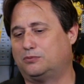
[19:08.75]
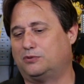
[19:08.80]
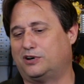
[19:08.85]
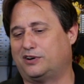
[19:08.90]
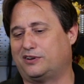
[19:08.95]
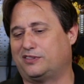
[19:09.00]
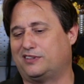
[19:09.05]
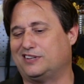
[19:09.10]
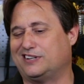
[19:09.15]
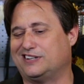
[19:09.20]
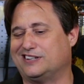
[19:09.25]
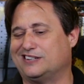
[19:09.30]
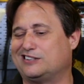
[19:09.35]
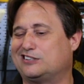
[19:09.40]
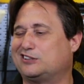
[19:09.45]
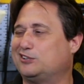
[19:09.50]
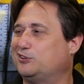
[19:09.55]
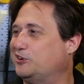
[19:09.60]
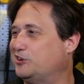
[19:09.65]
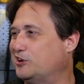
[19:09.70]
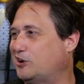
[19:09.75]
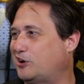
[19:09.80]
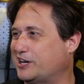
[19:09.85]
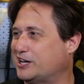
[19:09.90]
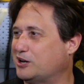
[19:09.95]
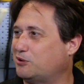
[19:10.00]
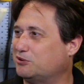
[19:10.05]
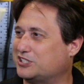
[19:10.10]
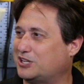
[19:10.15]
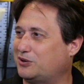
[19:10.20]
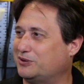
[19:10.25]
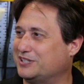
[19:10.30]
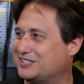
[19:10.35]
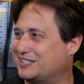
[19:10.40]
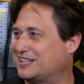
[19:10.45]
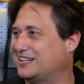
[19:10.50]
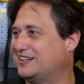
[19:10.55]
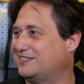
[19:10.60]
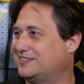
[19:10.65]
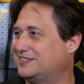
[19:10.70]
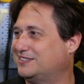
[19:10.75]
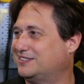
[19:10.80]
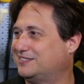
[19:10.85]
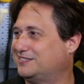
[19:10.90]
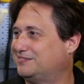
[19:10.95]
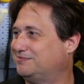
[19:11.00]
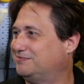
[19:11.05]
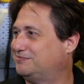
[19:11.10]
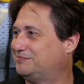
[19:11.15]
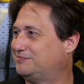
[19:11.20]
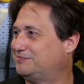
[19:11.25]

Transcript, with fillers: where the included audio was always kind of the